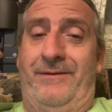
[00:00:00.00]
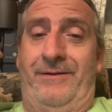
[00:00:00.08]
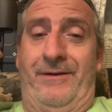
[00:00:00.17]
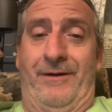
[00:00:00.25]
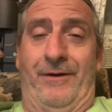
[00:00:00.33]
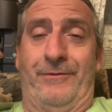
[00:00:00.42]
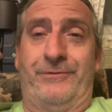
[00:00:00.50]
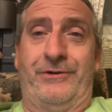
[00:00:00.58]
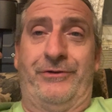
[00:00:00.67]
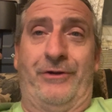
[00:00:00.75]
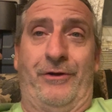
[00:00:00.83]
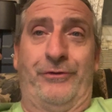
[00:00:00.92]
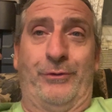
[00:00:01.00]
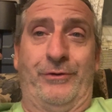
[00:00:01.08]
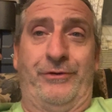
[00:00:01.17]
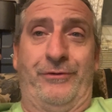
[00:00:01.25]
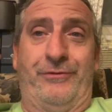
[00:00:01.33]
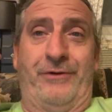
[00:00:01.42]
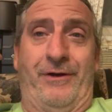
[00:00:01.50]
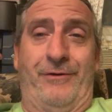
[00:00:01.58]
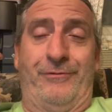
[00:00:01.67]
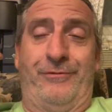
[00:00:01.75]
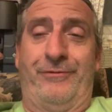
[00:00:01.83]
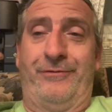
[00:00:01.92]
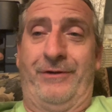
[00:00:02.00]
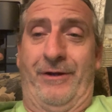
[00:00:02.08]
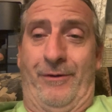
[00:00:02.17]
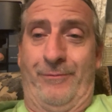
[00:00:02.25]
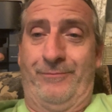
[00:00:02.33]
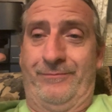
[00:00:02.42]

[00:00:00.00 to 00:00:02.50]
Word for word: you know, just all sorts of, of you know,